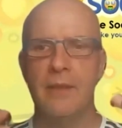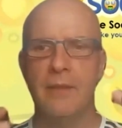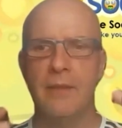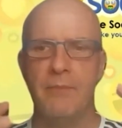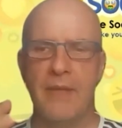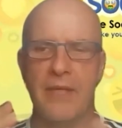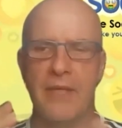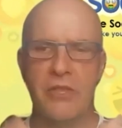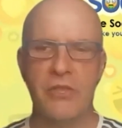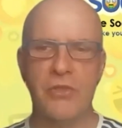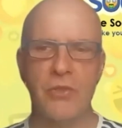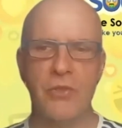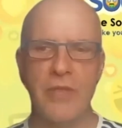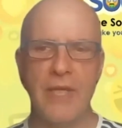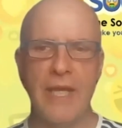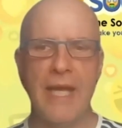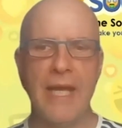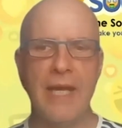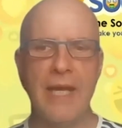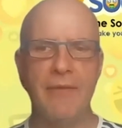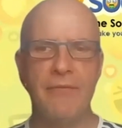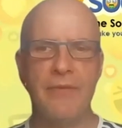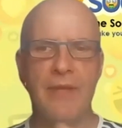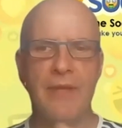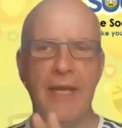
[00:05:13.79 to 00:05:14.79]
Make sure you
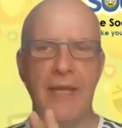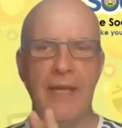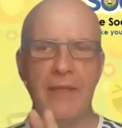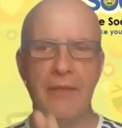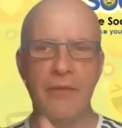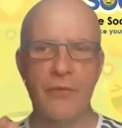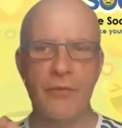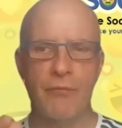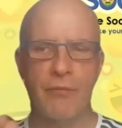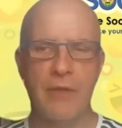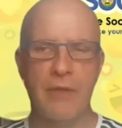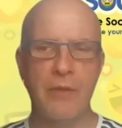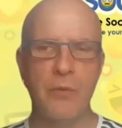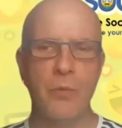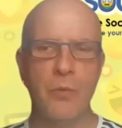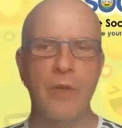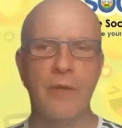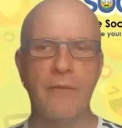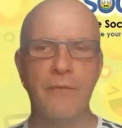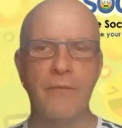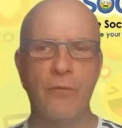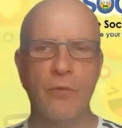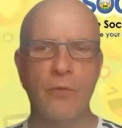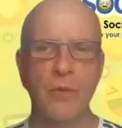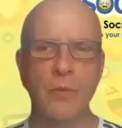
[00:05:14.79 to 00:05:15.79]
have that three to
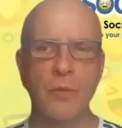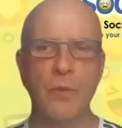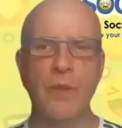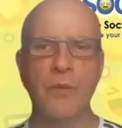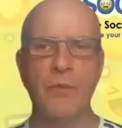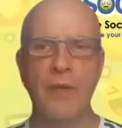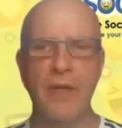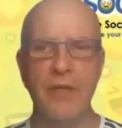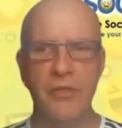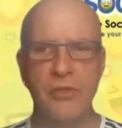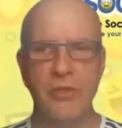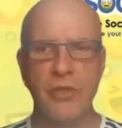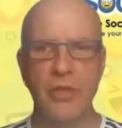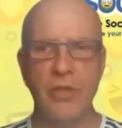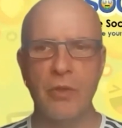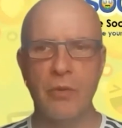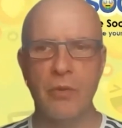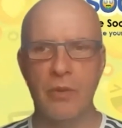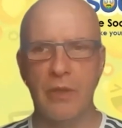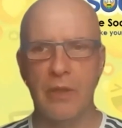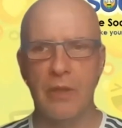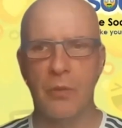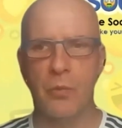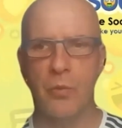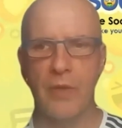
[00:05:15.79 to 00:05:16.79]
one, four to one ratio,
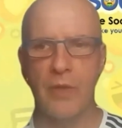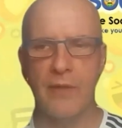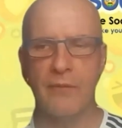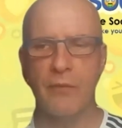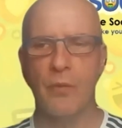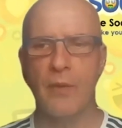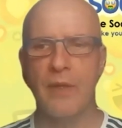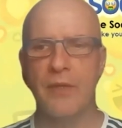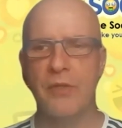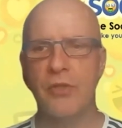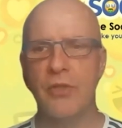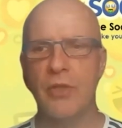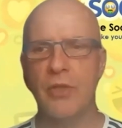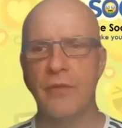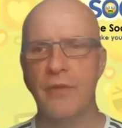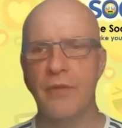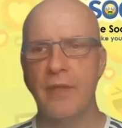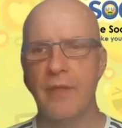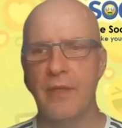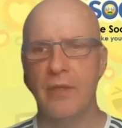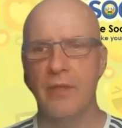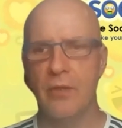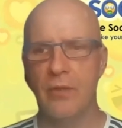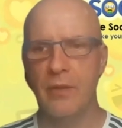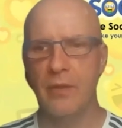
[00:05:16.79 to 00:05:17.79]
or, or whatever ratio
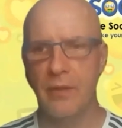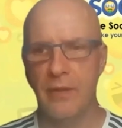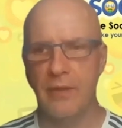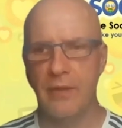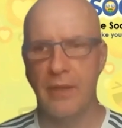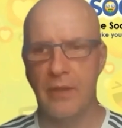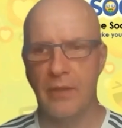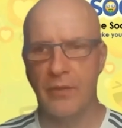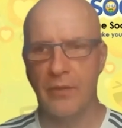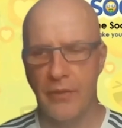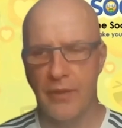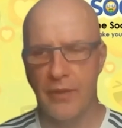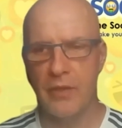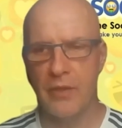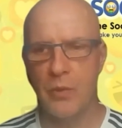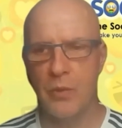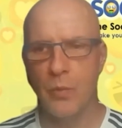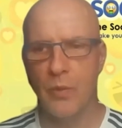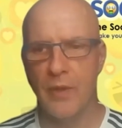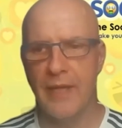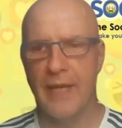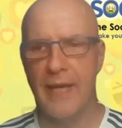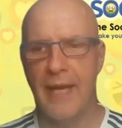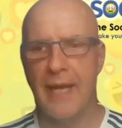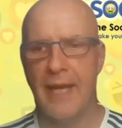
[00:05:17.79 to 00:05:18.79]
that you that you think you
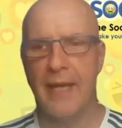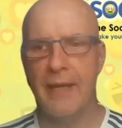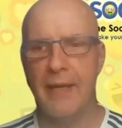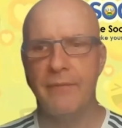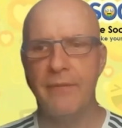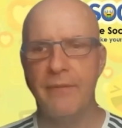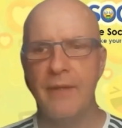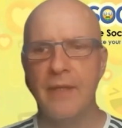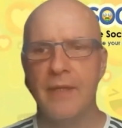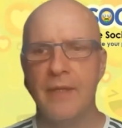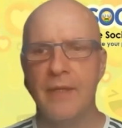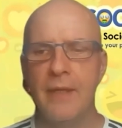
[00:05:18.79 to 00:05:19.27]
want to have.